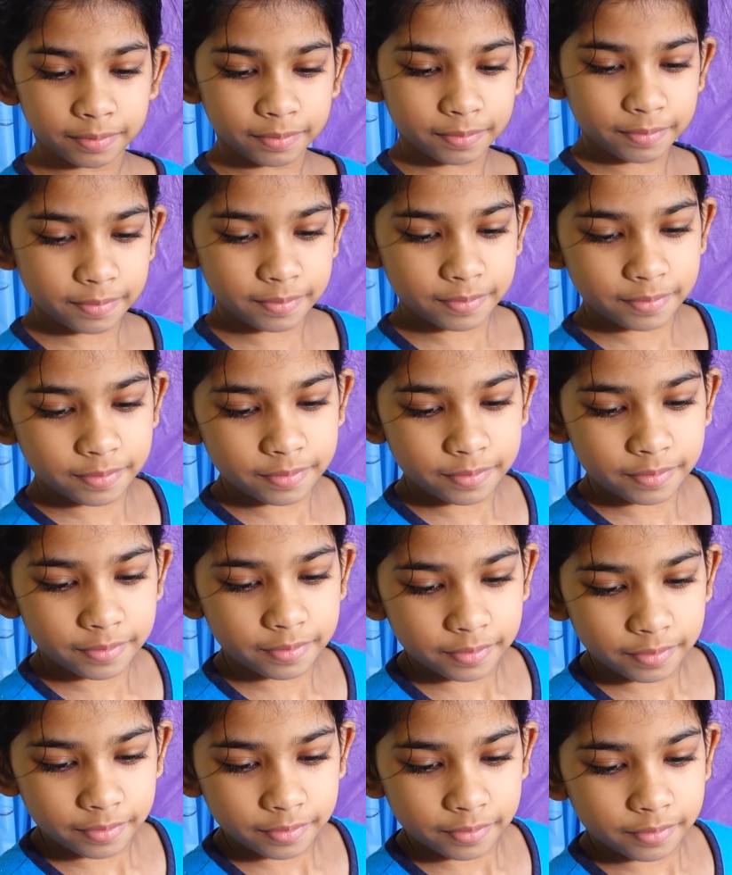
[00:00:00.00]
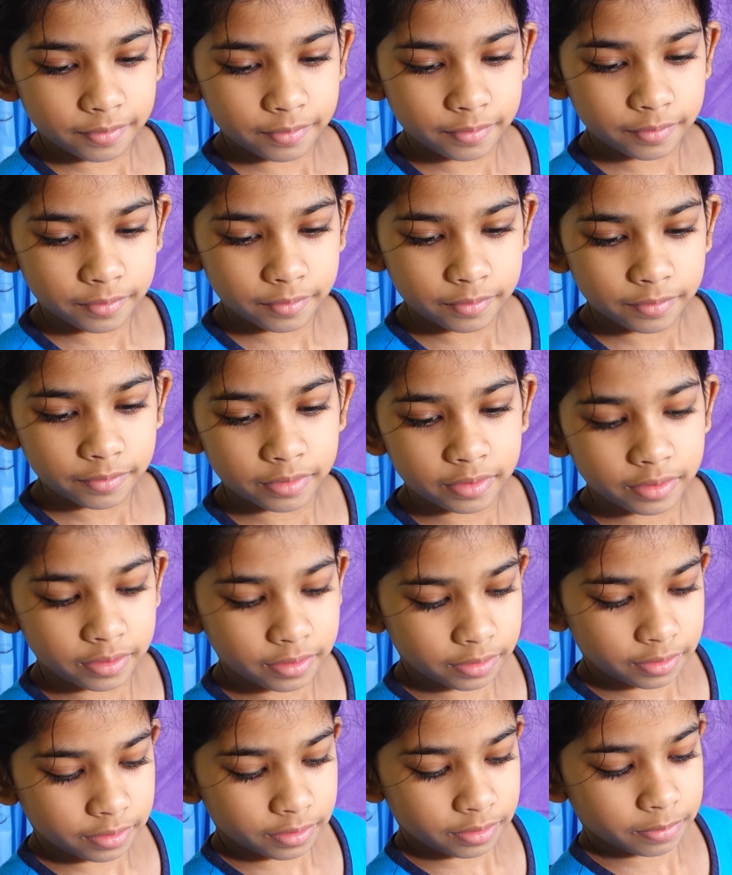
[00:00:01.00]

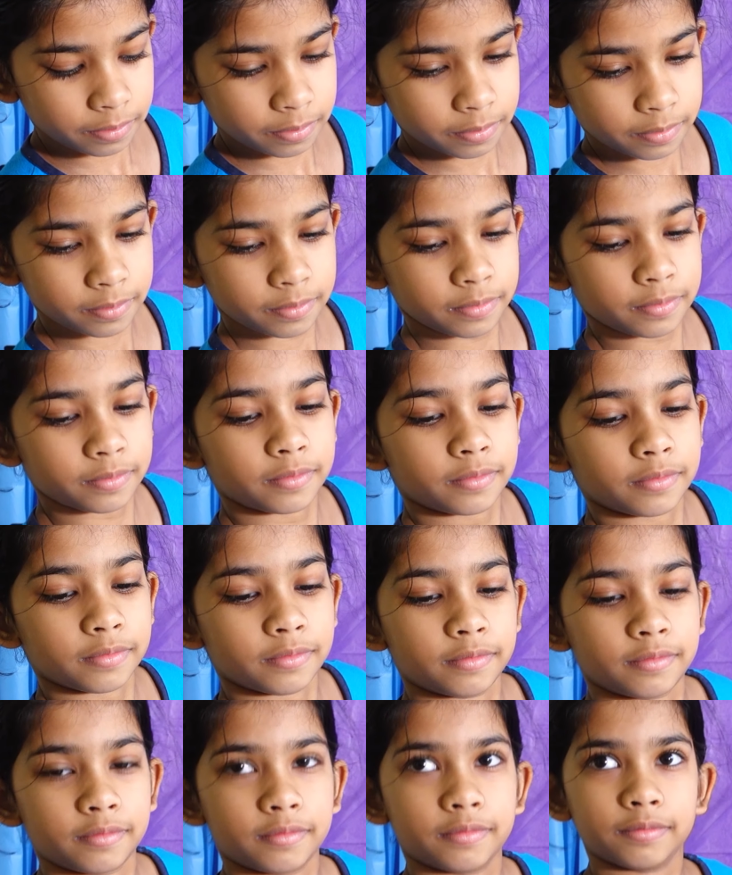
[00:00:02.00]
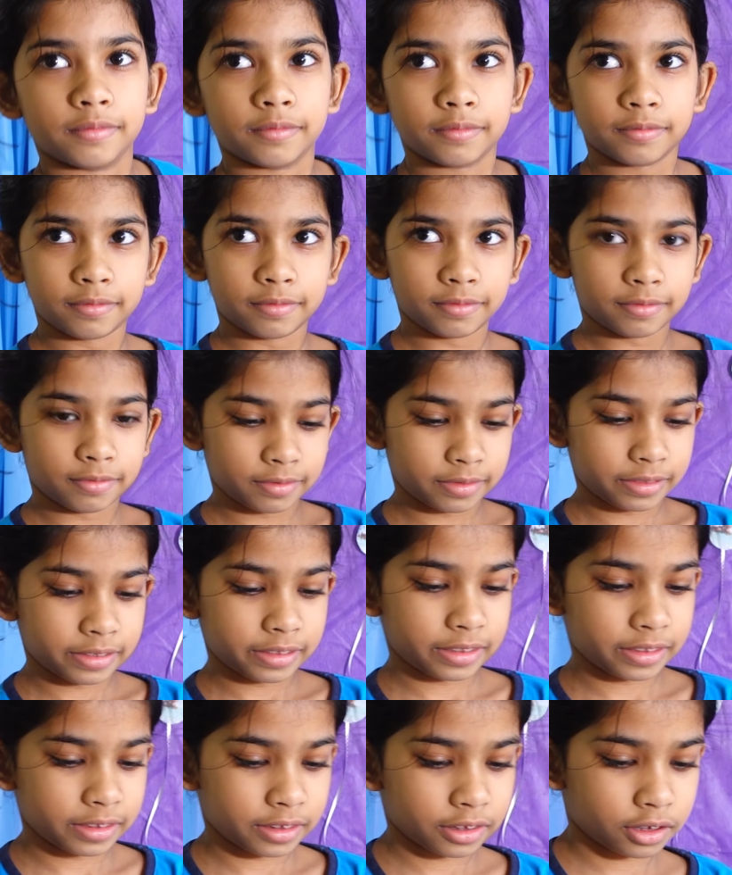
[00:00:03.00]

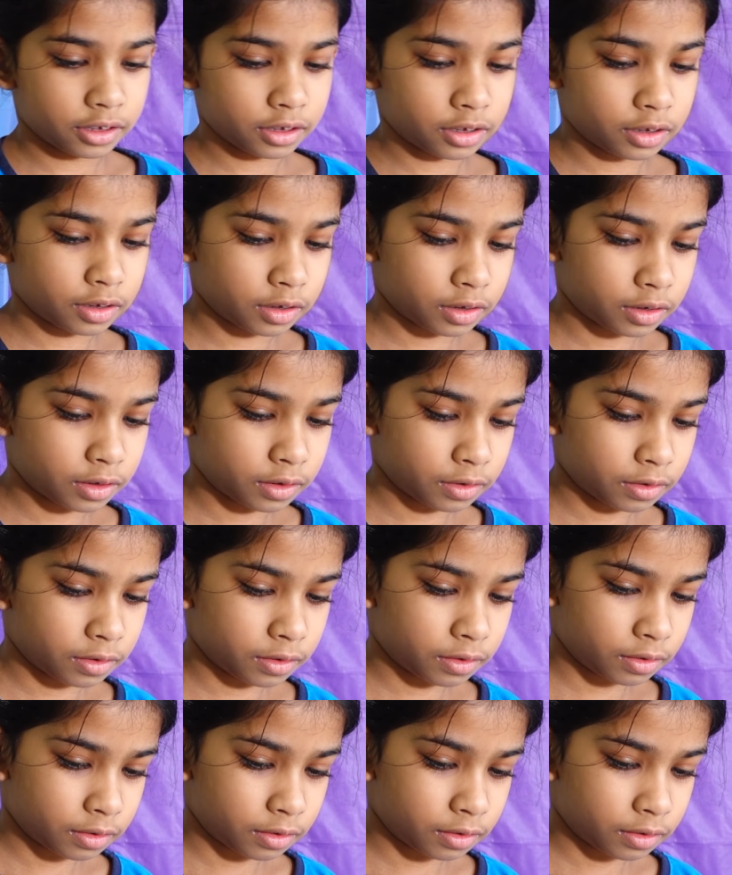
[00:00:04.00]
(no one is talking)